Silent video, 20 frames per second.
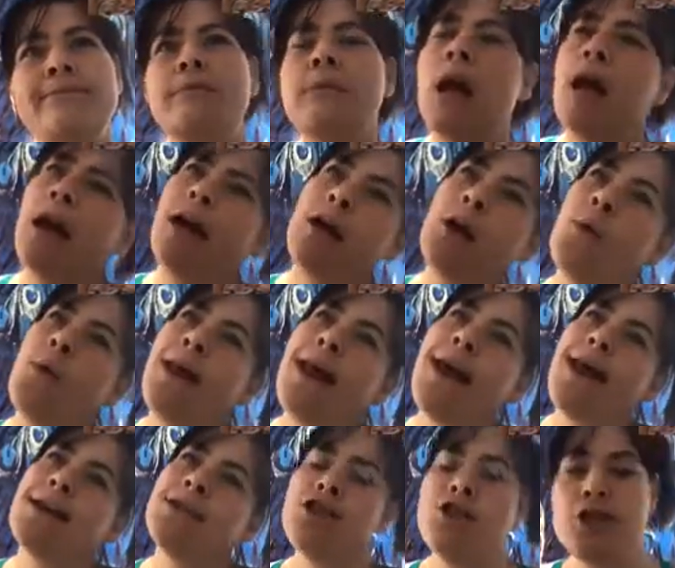I don't want to
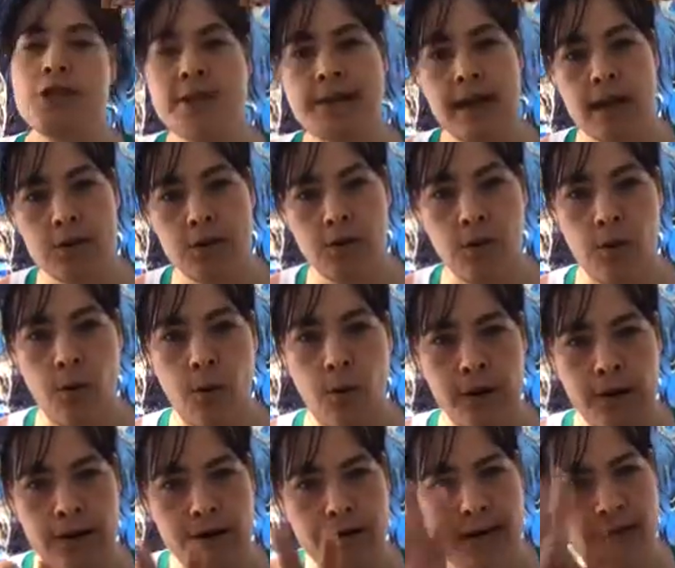ask your sexual
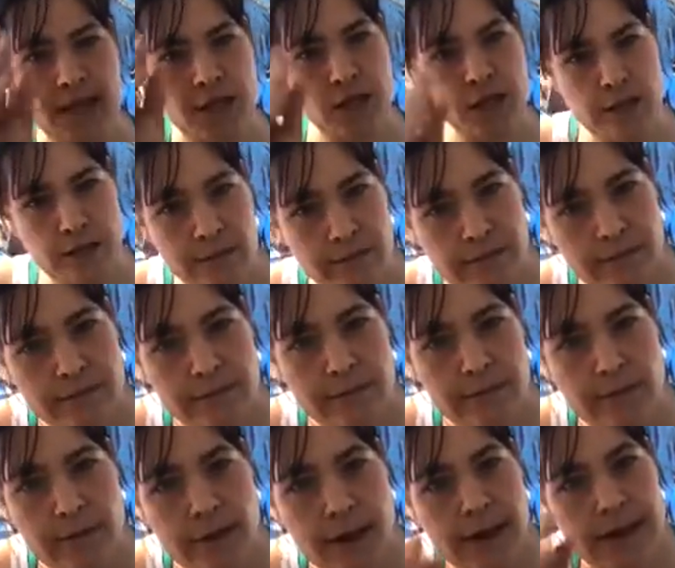orientation.
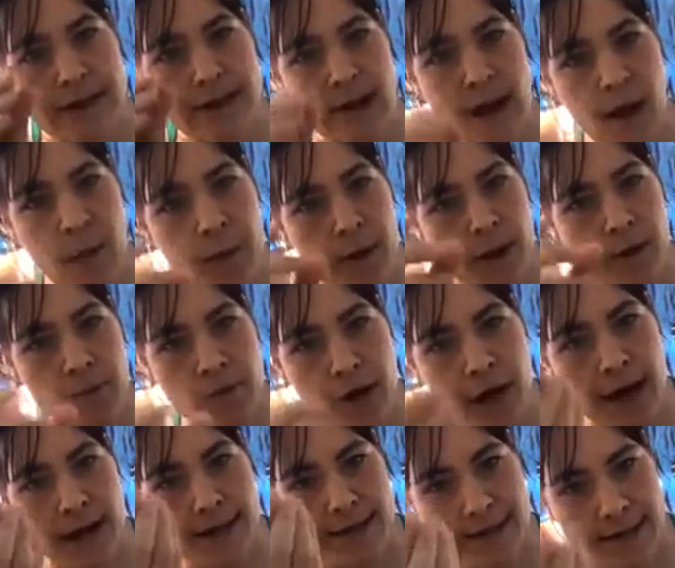That's not what I'm
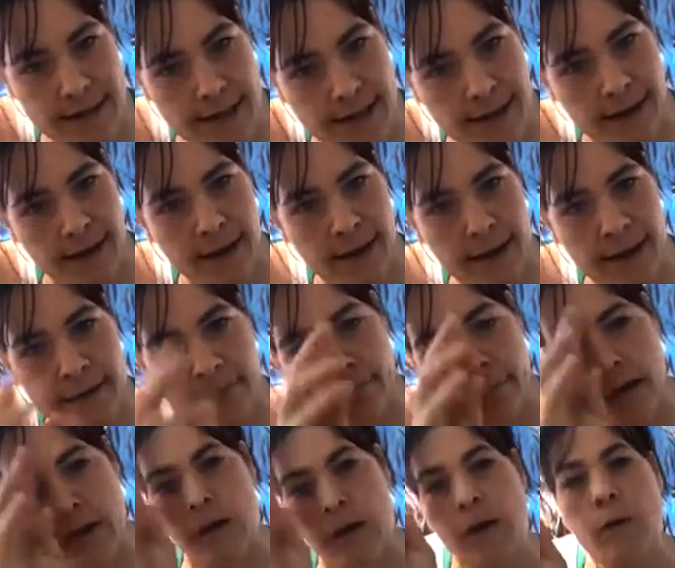trying to get at.
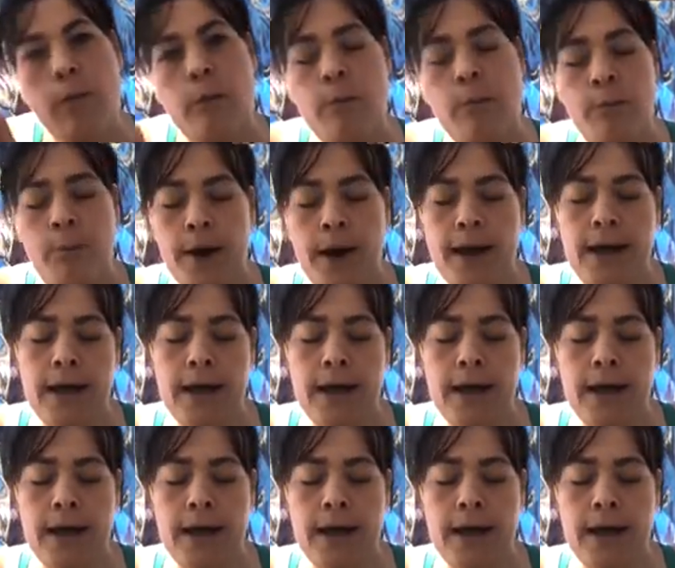But